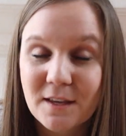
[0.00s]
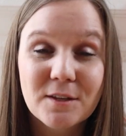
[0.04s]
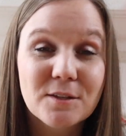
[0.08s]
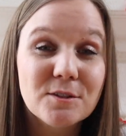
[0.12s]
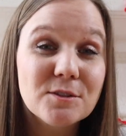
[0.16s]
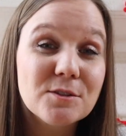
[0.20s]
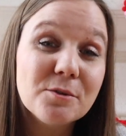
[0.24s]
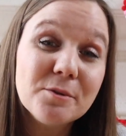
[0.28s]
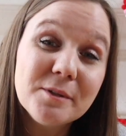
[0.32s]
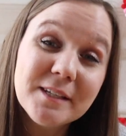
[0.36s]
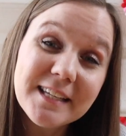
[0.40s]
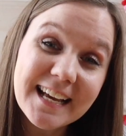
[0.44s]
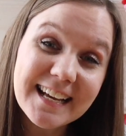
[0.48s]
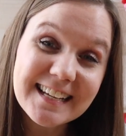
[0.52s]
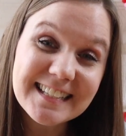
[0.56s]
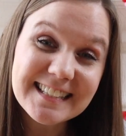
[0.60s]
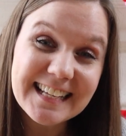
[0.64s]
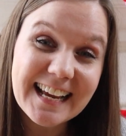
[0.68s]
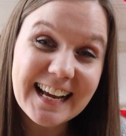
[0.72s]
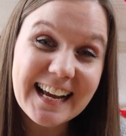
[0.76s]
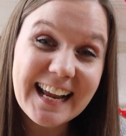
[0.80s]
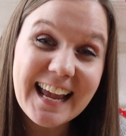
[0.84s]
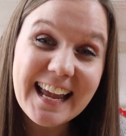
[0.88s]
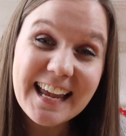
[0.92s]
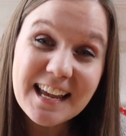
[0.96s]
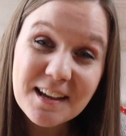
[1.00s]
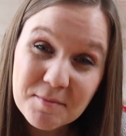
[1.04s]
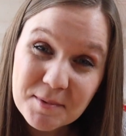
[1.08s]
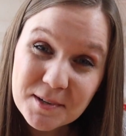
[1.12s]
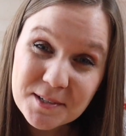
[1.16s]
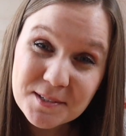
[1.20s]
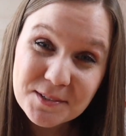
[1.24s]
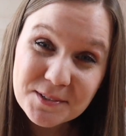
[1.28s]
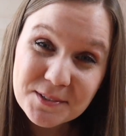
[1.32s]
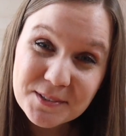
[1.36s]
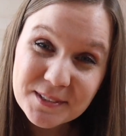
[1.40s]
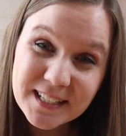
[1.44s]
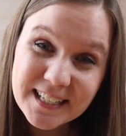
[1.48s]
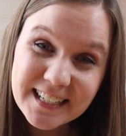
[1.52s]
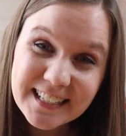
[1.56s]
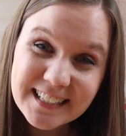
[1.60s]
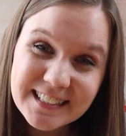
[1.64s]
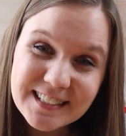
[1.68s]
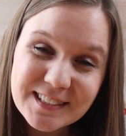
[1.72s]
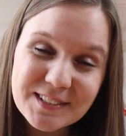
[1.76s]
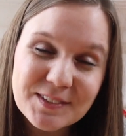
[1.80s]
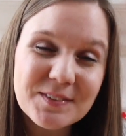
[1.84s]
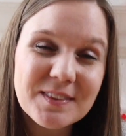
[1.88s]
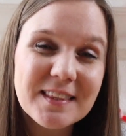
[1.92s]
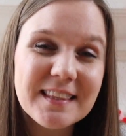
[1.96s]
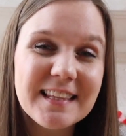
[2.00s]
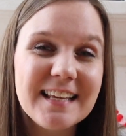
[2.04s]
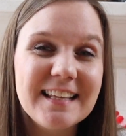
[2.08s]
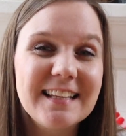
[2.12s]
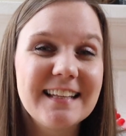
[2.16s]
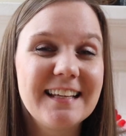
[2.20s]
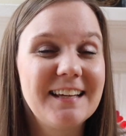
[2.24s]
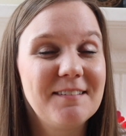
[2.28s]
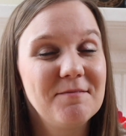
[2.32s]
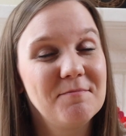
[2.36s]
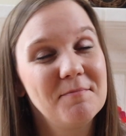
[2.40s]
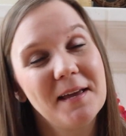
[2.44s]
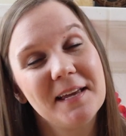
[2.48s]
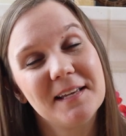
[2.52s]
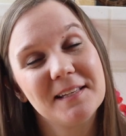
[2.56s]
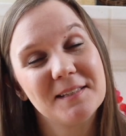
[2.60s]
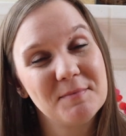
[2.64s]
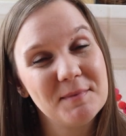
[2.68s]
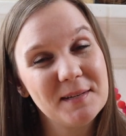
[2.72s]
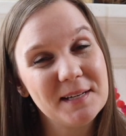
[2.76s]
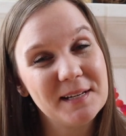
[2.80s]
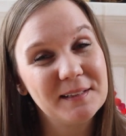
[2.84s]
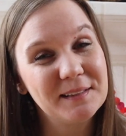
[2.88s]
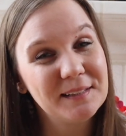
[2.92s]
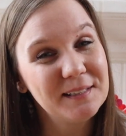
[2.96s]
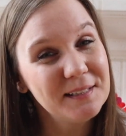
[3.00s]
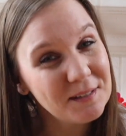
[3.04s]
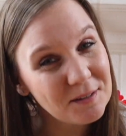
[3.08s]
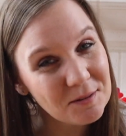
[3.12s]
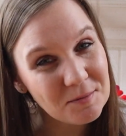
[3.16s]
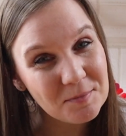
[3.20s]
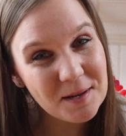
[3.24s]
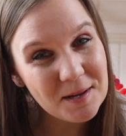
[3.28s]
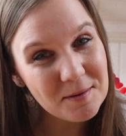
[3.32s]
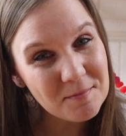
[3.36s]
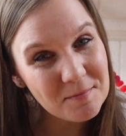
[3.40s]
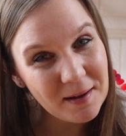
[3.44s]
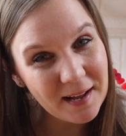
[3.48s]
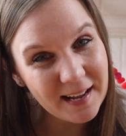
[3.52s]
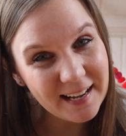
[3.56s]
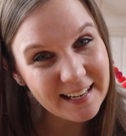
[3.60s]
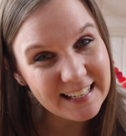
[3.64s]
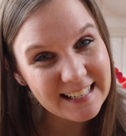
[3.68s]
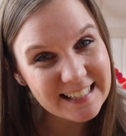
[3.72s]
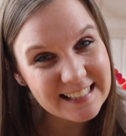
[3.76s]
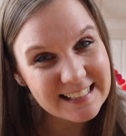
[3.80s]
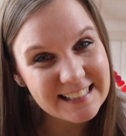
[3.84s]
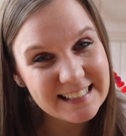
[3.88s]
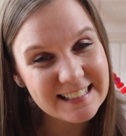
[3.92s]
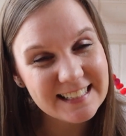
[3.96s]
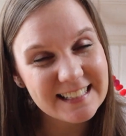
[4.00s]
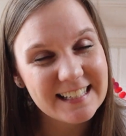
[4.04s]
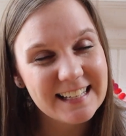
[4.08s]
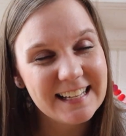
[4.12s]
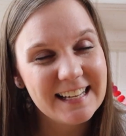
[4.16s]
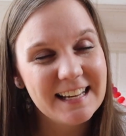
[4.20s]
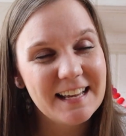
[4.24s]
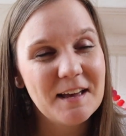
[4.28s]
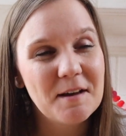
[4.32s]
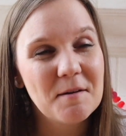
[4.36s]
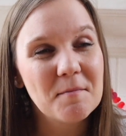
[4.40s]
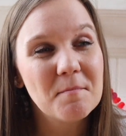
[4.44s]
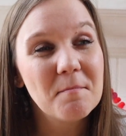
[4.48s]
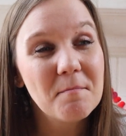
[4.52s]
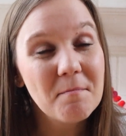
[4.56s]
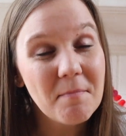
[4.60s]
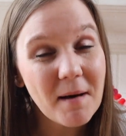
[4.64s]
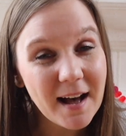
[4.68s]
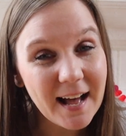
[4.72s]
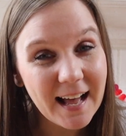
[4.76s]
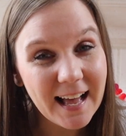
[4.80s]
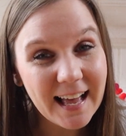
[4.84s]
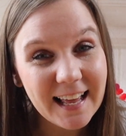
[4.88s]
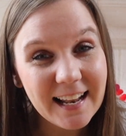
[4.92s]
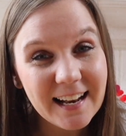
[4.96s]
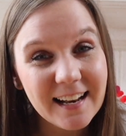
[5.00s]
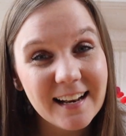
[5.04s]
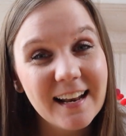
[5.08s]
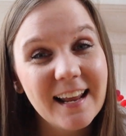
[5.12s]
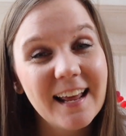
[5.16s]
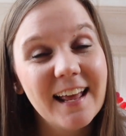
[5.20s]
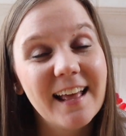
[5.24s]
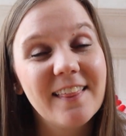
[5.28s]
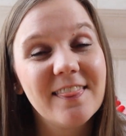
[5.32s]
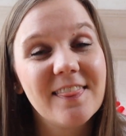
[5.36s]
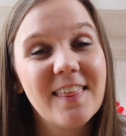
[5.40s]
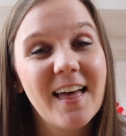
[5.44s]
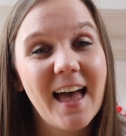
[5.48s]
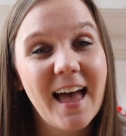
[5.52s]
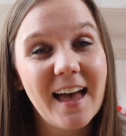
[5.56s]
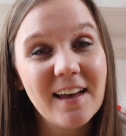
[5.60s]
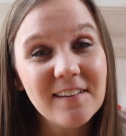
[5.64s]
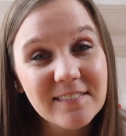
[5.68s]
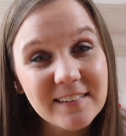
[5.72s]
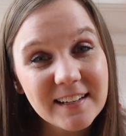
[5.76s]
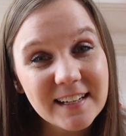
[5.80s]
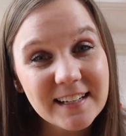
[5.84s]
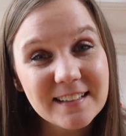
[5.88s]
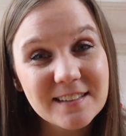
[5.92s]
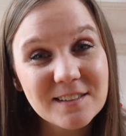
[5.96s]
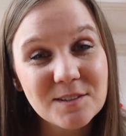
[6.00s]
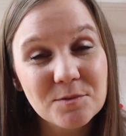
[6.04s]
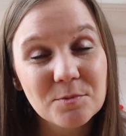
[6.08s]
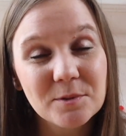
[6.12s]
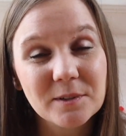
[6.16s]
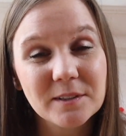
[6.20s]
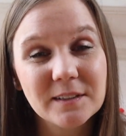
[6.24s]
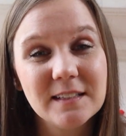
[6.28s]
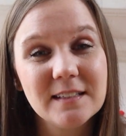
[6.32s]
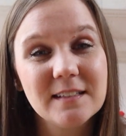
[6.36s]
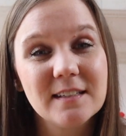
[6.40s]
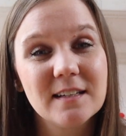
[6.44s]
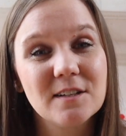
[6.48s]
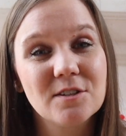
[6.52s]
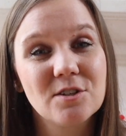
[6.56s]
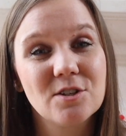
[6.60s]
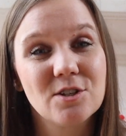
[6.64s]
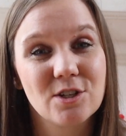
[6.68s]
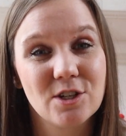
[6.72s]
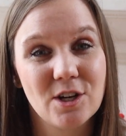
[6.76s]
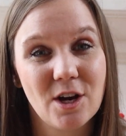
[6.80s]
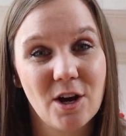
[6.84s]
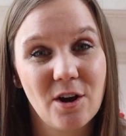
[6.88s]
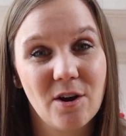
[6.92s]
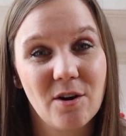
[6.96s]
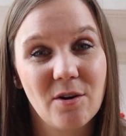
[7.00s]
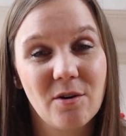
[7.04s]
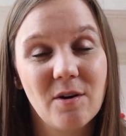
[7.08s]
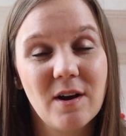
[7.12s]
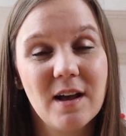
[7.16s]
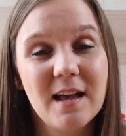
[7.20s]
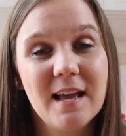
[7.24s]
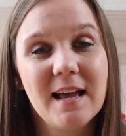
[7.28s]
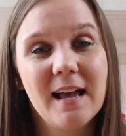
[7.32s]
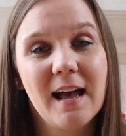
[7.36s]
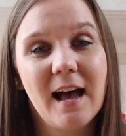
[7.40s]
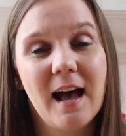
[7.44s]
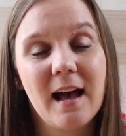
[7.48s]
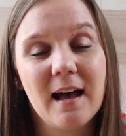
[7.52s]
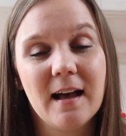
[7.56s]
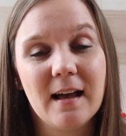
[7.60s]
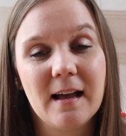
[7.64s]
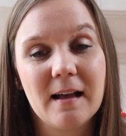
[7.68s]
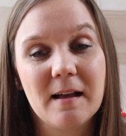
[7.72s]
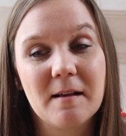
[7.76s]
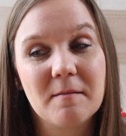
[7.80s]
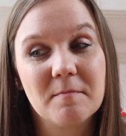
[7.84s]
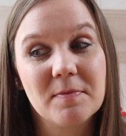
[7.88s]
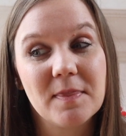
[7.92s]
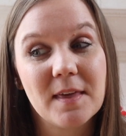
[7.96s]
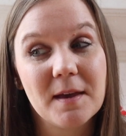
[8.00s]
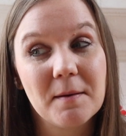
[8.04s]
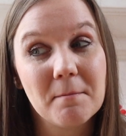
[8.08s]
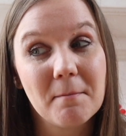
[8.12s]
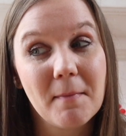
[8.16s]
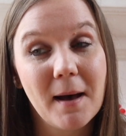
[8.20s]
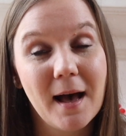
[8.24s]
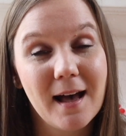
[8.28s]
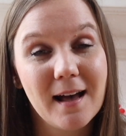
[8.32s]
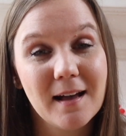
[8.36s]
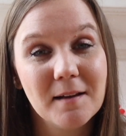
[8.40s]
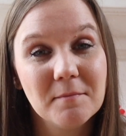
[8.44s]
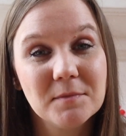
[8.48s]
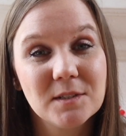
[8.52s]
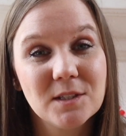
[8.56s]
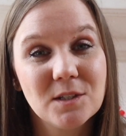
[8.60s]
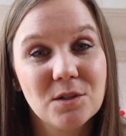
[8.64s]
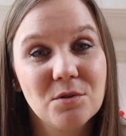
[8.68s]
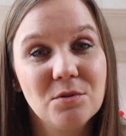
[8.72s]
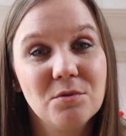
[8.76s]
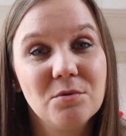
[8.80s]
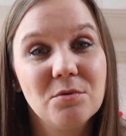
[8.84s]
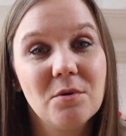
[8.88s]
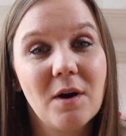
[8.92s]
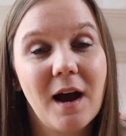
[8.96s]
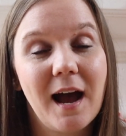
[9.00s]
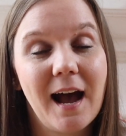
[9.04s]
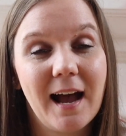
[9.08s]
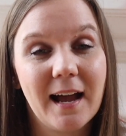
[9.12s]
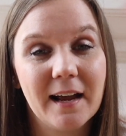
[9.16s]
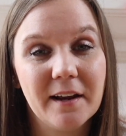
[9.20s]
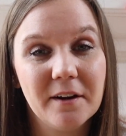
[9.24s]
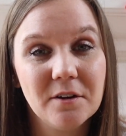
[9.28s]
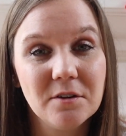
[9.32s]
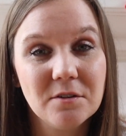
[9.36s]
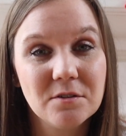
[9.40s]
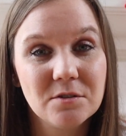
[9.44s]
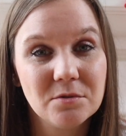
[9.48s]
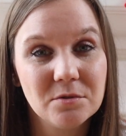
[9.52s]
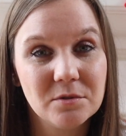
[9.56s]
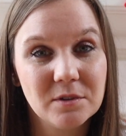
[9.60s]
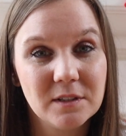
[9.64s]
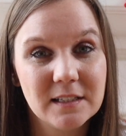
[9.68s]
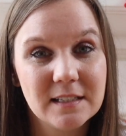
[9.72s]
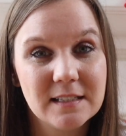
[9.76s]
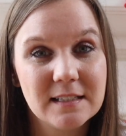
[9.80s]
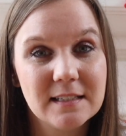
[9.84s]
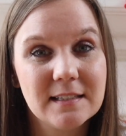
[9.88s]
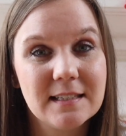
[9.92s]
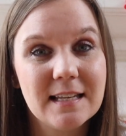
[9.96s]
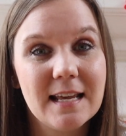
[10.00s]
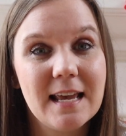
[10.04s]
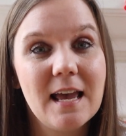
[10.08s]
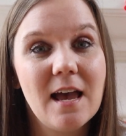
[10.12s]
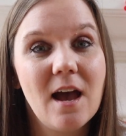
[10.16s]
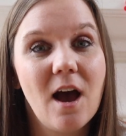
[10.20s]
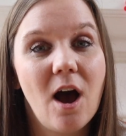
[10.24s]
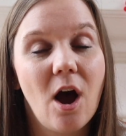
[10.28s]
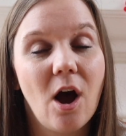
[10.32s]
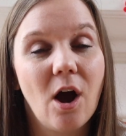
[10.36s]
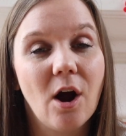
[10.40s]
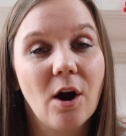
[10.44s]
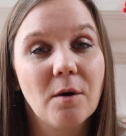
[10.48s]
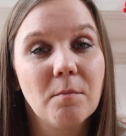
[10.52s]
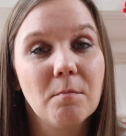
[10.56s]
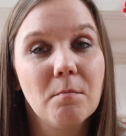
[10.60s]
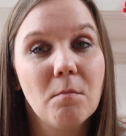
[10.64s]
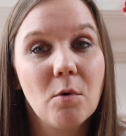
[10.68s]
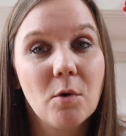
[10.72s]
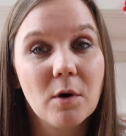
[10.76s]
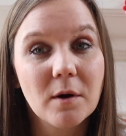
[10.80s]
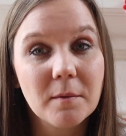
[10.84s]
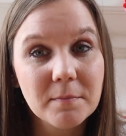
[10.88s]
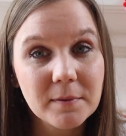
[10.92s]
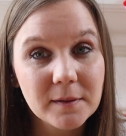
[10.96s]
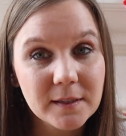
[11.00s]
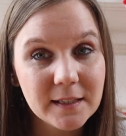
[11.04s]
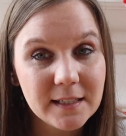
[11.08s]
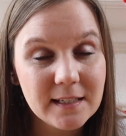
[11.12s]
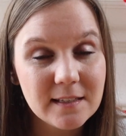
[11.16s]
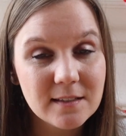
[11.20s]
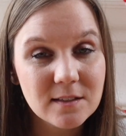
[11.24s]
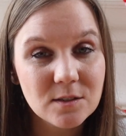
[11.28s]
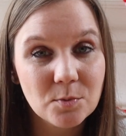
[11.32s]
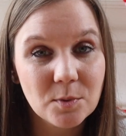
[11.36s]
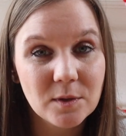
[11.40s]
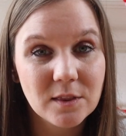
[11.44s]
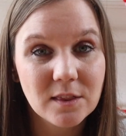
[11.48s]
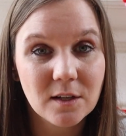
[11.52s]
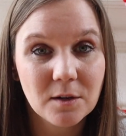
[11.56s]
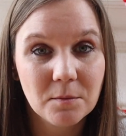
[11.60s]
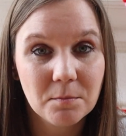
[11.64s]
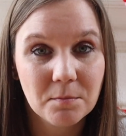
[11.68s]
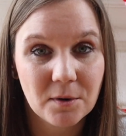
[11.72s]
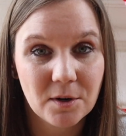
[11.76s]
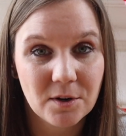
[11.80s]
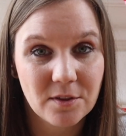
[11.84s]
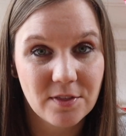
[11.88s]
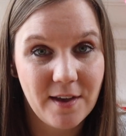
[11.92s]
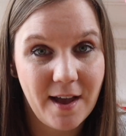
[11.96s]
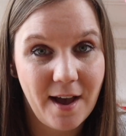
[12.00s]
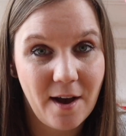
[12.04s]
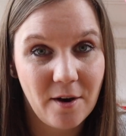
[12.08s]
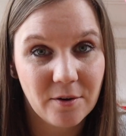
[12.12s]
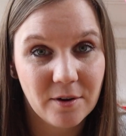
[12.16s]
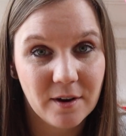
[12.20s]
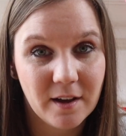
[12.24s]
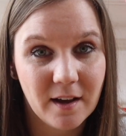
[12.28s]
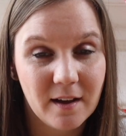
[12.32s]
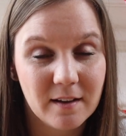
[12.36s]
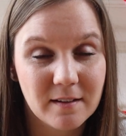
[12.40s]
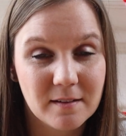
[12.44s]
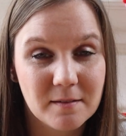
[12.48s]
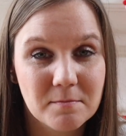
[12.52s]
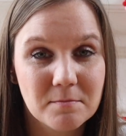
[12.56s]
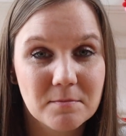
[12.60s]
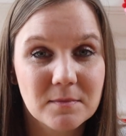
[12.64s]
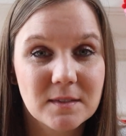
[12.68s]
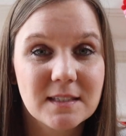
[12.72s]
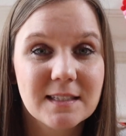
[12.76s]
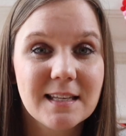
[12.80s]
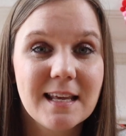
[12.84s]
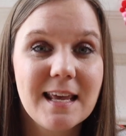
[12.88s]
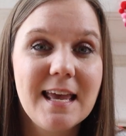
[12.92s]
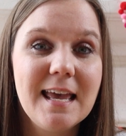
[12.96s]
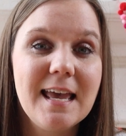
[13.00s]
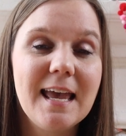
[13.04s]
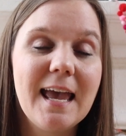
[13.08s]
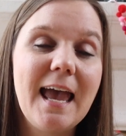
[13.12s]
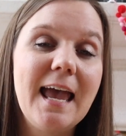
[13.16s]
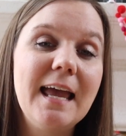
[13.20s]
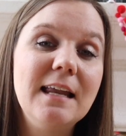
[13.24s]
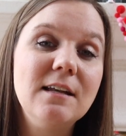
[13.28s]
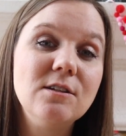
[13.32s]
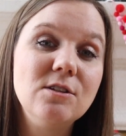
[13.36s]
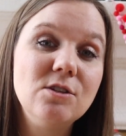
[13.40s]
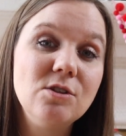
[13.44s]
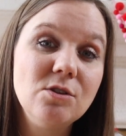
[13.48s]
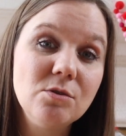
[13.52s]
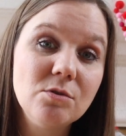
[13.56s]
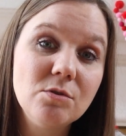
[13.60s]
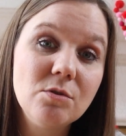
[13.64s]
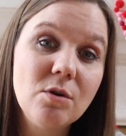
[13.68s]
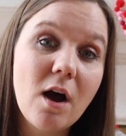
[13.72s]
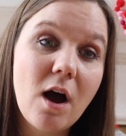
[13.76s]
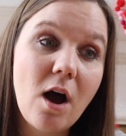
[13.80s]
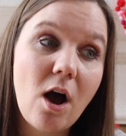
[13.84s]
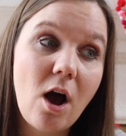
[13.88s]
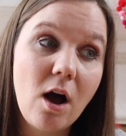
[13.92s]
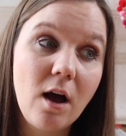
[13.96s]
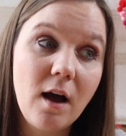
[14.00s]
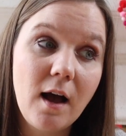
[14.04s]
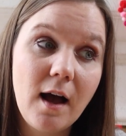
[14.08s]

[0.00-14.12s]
So yes, I am a doula, so it makes me a little bit biased, but the evidence really does show that moms who hire doulas are more pleased with their birth outcomes and do